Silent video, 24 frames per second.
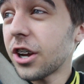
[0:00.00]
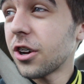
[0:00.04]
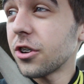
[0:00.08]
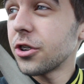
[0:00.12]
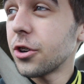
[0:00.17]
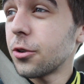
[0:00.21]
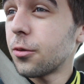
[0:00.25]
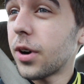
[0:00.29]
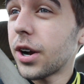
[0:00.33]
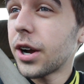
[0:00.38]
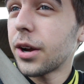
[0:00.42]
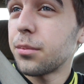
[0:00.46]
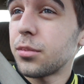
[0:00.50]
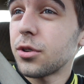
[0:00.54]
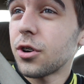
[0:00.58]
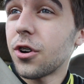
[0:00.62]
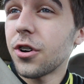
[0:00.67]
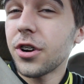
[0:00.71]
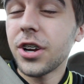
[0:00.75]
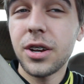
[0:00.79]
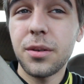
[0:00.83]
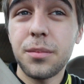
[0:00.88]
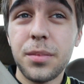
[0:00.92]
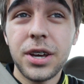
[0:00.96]
I don't know why I'm
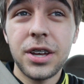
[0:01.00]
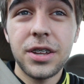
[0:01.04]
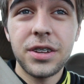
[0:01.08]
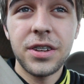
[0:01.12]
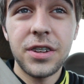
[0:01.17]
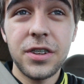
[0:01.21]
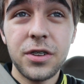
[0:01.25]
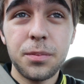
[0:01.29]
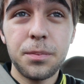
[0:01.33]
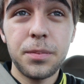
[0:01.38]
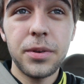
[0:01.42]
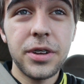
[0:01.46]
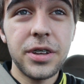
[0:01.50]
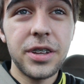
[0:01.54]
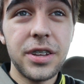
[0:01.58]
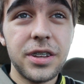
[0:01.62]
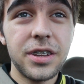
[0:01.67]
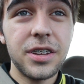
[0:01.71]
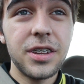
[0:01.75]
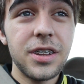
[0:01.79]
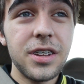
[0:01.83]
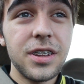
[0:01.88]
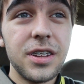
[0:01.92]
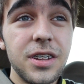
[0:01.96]
talking about this, but
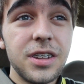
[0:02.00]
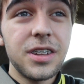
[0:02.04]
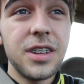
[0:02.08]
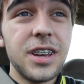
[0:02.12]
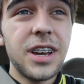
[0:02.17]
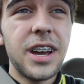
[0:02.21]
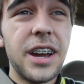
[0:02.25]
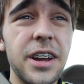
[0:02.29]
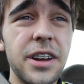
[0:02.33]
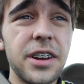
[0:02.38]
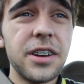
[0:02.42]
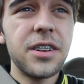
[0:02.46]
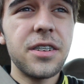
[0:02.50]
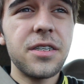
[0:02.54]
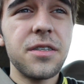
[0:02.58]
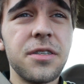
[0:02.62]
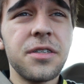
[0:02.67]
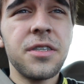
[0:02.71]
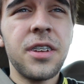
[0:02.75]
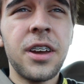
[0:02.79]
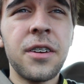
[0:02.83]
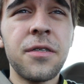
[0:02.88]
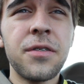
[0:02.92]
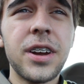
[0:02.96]
I
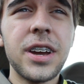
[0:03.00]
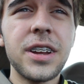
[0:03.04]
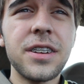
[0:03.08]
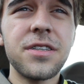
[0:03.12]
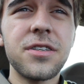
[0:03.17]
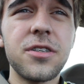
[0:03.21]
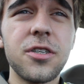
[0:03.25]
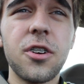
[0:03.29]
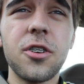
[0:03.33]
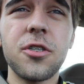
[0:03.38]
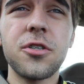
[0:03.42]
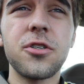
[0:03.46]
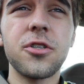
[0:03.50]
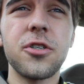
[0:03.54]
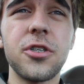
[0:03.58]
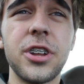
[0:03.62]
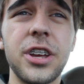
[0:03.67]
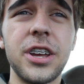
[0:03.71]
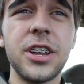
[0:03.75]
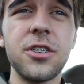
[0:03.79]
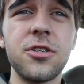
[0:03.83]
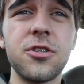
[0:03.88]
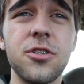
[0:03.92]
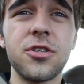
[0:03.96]
I find stars
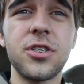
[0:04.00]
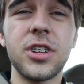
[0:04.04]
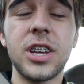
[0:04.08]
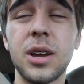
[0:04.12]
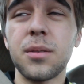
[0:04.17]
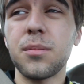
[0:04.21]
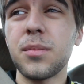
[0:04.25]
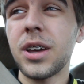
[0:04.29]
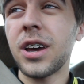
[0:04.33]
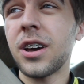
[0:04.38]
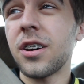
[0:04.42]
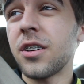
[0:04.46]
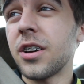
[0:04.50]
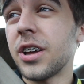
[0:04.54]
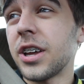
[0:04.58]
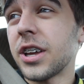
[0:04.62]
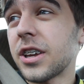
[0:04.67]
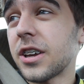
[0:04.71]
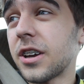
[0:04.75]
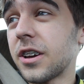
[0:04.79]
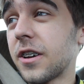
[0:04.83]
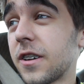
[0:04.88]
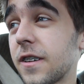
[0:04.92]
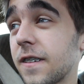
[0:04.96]
sort of interesting. I'm not
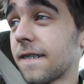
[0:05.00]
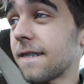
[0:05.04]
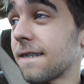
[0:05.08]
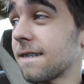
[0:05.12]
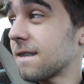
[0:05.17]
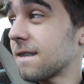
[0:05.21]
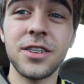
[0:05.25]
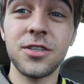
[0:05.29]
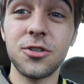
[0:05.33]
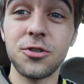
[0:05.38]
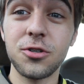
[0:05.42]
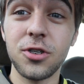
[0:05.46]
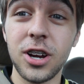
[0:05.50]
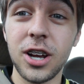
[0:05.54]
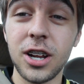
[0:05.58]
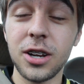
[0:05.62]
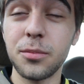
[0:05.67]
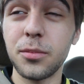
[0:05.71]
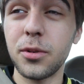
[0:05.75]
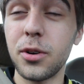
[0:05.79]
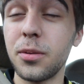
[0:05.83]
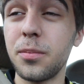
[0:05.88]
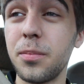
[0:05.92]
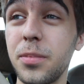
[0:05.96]
like a
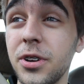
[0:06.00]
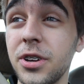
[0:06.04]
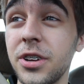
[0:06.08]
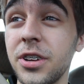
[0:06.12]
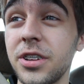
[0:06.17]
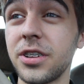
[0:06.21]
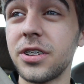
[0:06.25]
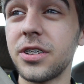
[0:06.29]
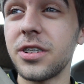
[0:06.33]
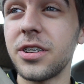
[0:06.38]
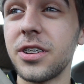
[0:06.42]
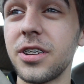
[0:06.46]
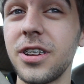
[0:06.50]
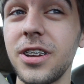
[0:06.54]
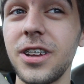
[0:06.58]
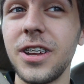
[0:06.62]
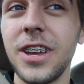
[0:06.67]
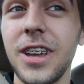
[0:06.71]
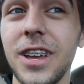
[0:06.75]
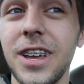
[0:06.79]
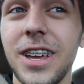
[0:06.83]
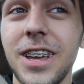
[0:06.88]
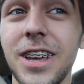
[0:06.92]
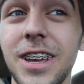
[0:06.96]
astronomer, but
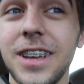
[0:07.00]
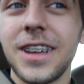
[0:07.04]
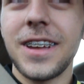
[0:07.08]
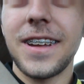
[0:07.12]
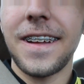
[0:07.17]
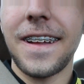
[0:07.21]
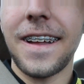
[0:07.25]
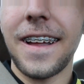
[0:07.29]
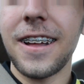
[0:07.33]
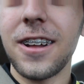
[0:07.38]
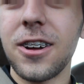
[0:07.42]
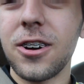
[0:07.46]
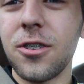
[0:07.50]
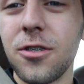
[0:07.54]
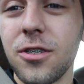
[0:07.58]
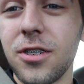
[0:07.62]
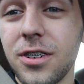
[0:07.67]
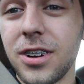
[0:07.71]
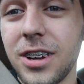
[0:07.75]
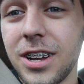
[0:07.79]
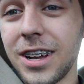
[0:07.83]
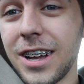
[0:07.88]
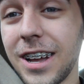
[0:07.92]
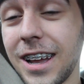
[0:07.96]
I
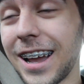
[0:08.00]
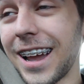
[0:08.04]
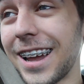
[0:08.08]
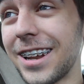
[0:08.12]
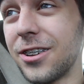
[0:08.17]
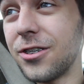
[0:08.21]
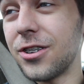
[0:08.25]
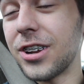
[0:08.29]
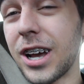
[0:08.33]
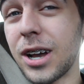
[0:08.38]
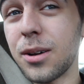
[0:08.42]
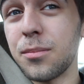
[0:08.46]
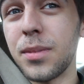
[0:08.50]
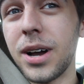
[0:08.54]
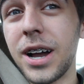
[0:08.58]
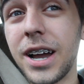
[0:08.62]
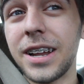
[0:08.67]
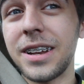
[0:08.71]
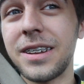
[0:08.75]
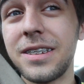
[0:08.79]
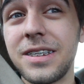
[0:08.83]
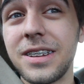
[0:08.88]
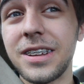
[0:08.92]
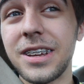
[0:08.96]
don't, I do not
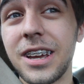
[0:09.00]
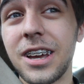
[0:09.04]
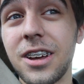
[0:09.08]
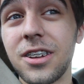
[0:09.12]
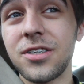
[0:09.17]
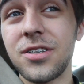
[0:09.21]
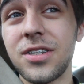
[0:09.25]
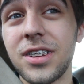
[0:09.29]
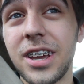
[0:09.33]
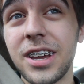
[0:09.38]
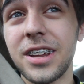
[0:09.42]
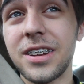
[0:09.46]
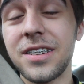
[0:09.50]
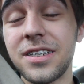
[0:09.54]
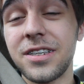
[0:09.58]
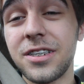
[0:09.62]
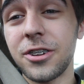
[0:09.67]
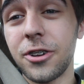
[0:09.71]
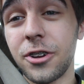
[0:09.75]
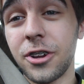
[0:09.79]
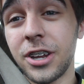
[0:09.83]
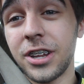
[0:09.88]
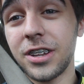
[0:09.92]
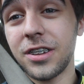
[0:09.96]
mind sitting outside and
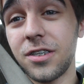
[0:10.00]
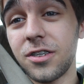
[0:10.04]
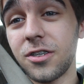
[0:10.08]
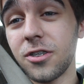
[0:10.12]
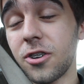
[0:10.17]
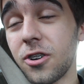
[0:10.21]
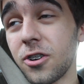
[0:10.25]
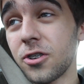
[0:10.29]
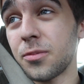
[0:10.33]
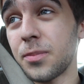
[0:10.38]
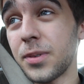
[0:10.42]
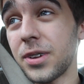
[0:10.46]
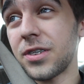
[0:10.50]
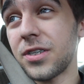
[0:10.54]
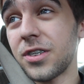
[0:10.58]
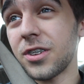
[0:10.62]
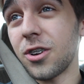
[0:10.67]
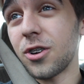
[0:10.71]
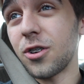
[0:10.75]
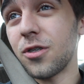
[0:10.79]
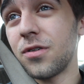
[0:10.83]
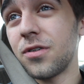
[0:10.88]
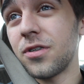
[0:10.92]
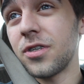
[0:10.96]
staring at stars myself.